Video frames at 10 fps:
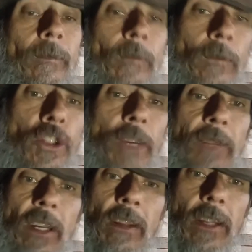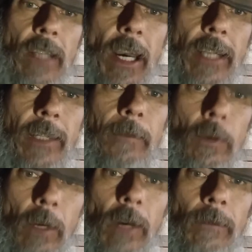Shifting of the tides, if
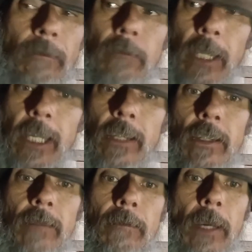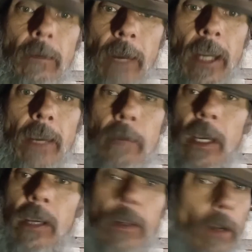you will. Please be ready,
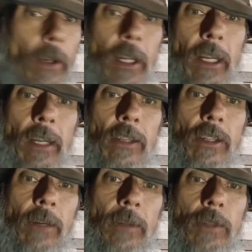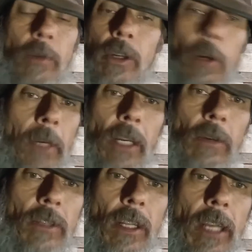be girded in his service. Nobody
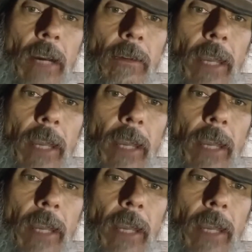knows the day or the